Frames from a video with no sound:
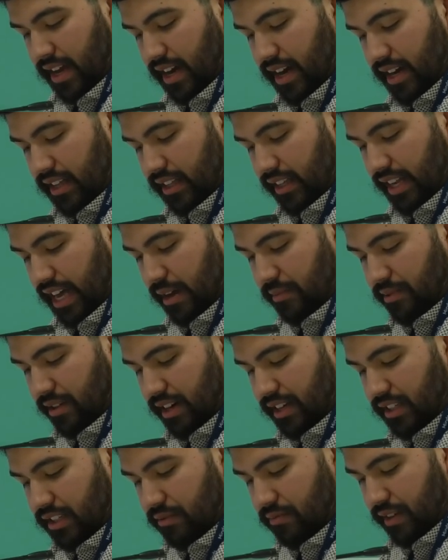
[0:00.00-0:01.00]
The
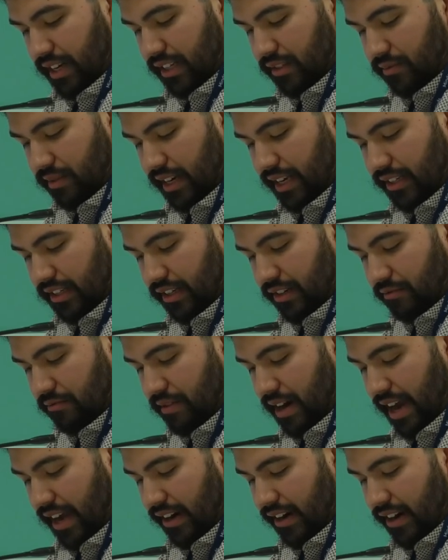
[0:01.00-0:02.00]
library's 2022
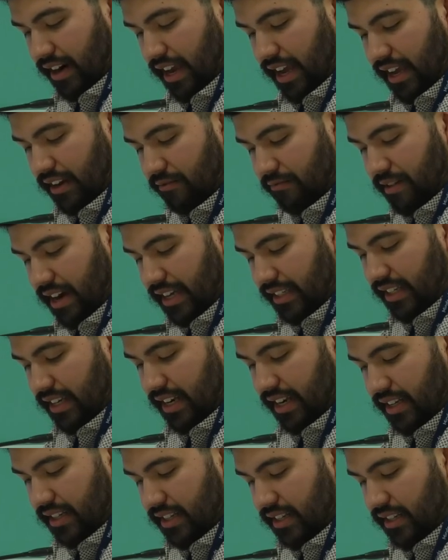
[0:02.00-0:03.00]
writer in
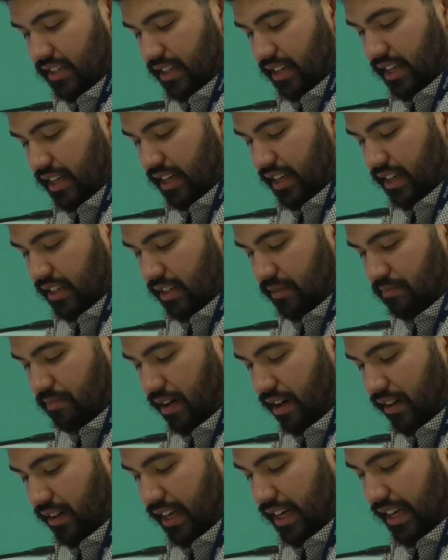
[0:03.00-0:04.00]
residence is
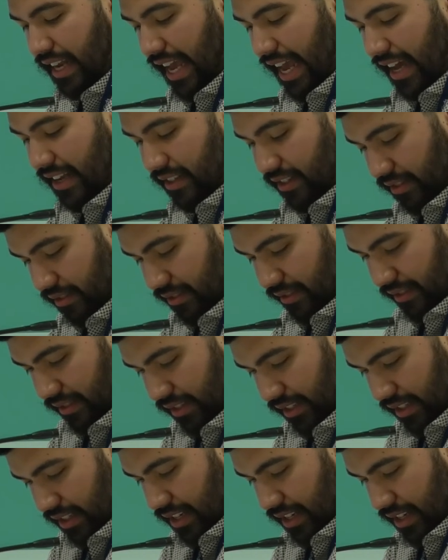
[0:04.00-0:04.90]
Paulette Hansel,